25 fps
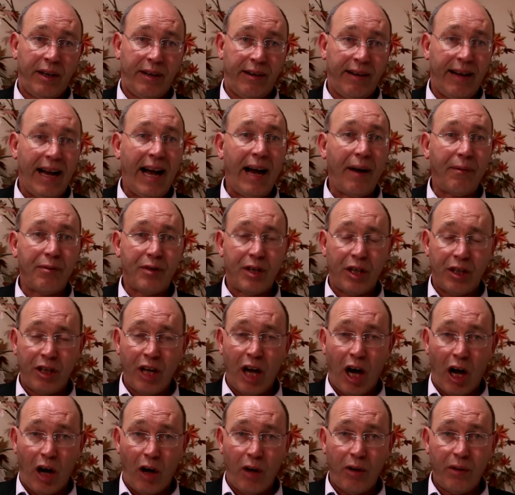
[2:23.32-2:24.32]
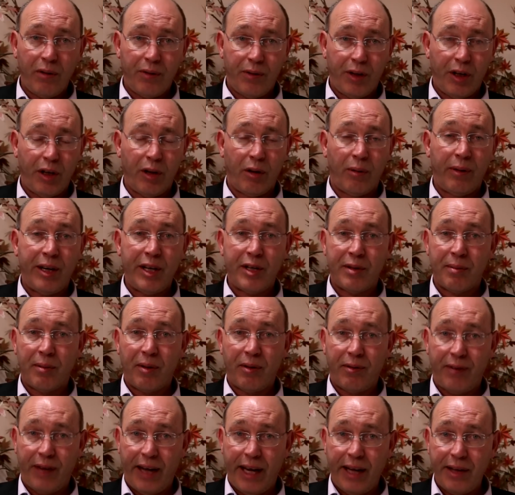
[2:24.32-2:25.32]
You have to know that you're a
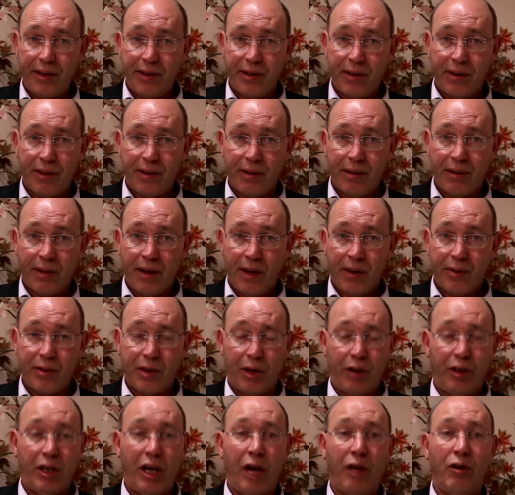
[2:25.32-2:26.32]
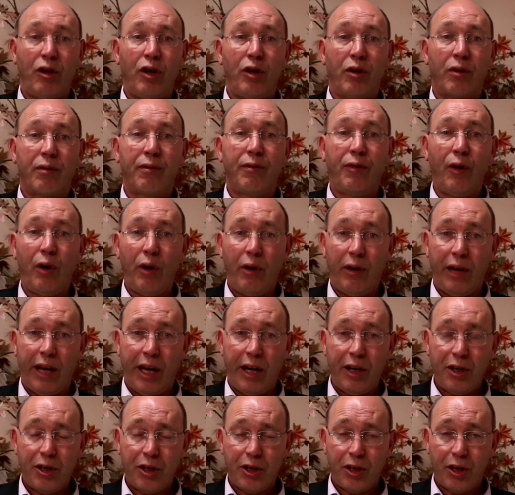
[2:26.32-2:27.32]
reasonable fit, so you don't look
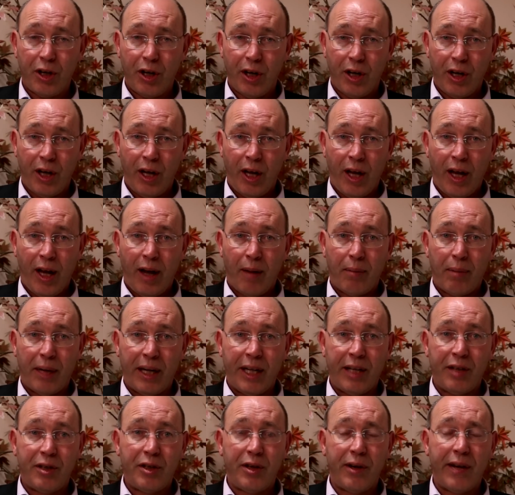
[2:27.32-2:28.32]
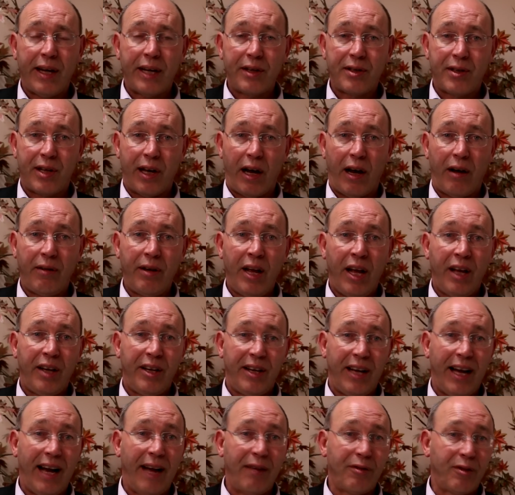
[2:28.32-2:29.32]
foolish, but in doing so,
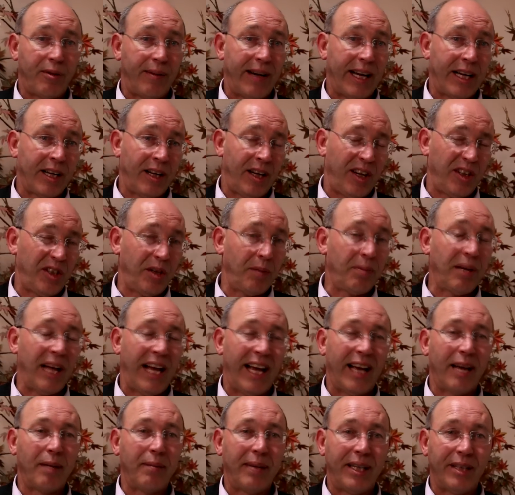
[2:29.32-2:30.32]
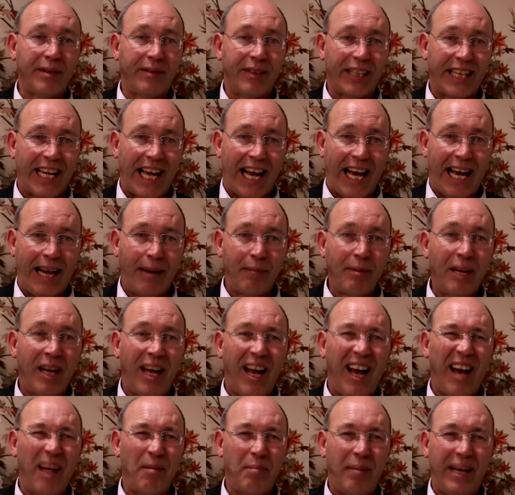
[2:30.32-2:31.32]
you have to recognise you're playing a bit of a game
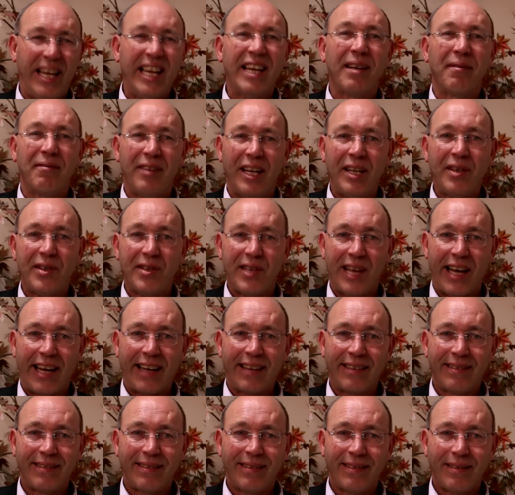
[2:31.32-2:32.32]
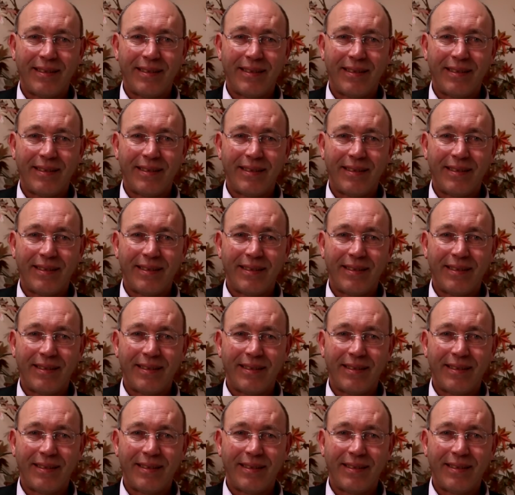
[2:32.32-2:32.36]
and be convincing.